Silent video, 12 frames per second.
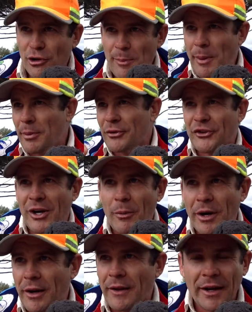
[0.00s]
creep up on
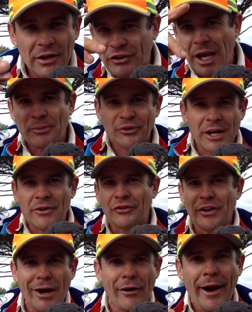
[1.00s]
someone and they just keep seeing
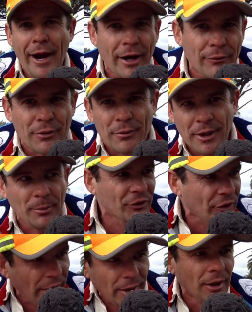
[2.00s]
this neon hat everywhere. I'm
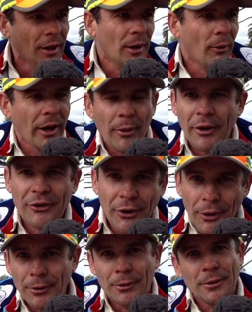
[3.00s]
just like, what do I
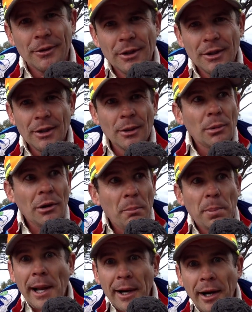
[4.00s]
do? Wear a
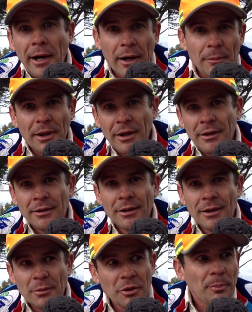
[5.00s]
black hat, man.
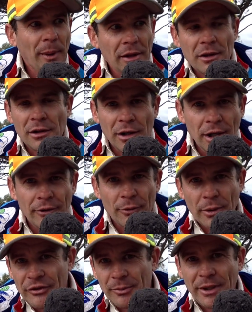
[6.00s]
Wear a
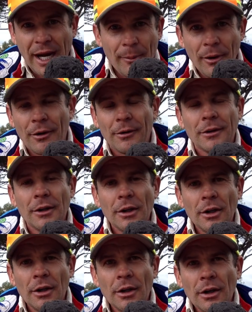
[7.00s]
balaclava. Wear some camo.
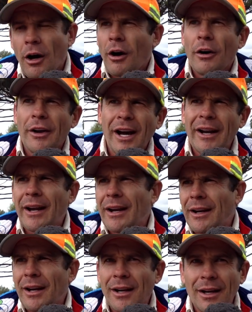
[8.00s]
Oh, no. Now
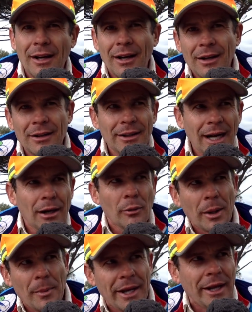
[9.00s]
I'm going to
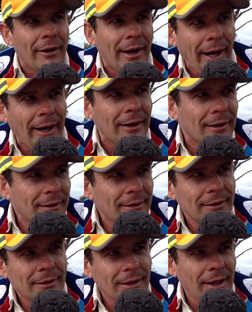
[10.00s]
wear my neon hat.
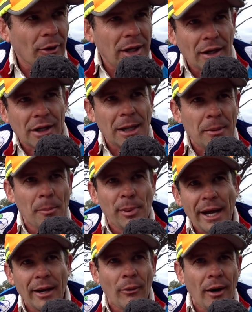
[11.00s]
And I'll kind of keep
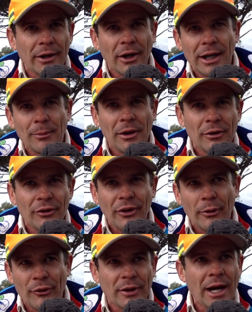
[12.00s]
complaining why I don't get many
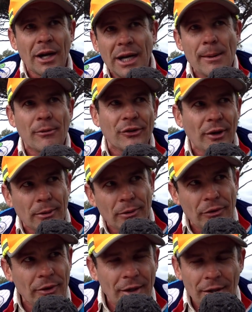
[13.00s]
results. Or I can't keep
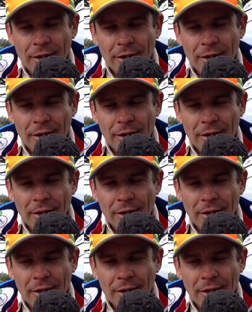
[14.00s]
results.